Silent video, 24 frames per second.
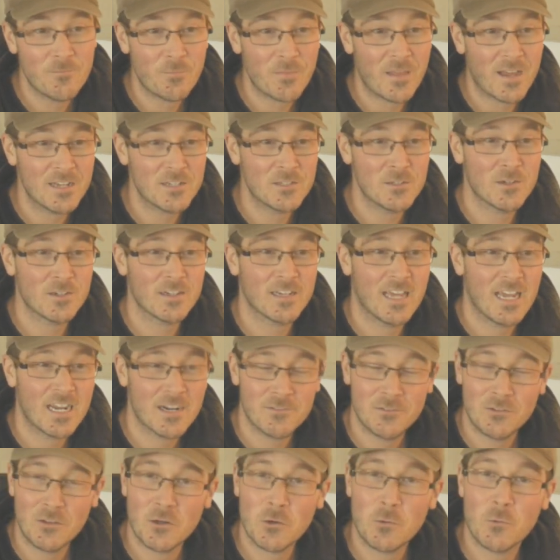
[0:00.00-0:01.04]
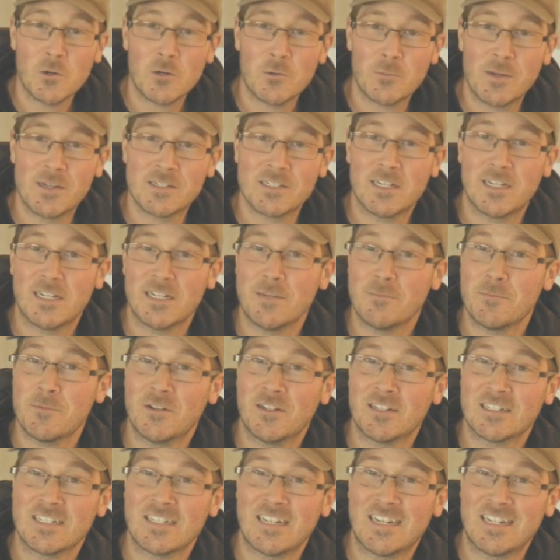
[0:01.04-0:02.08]
That took a heck of a lot of work because I am
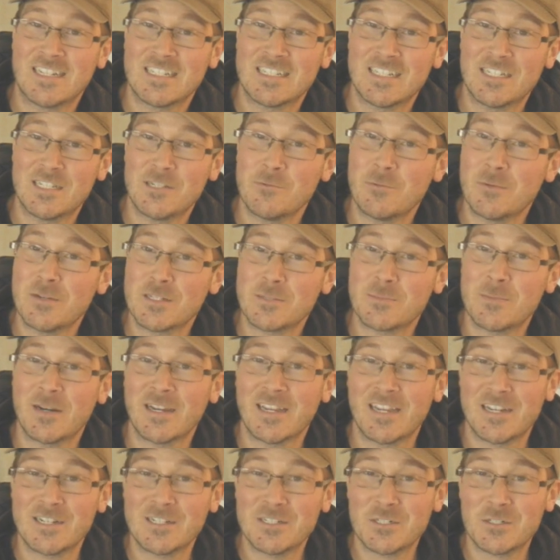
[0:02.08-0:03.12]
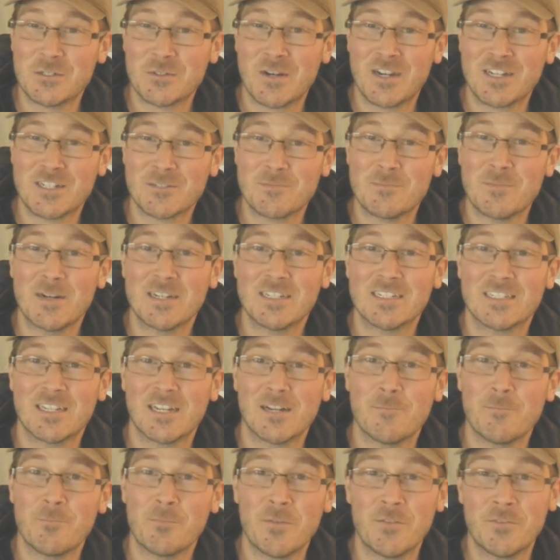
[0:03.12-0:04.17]
not an IT whiz by any stretch. But
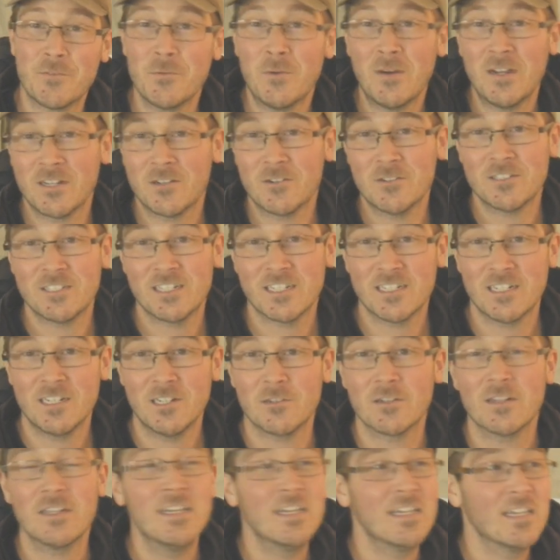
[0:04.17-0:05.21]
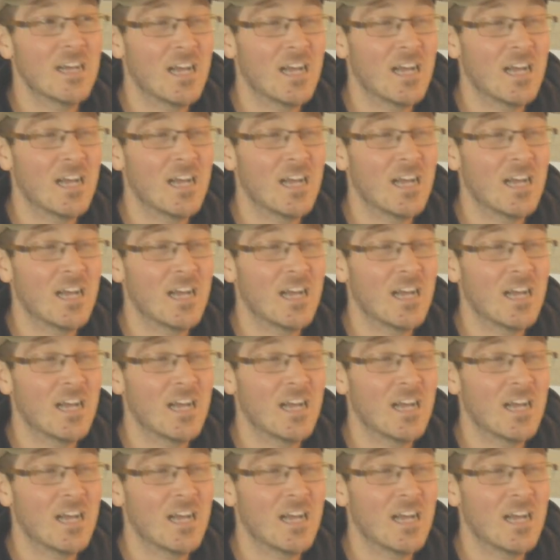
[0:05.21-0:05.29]
if you want, go check it out.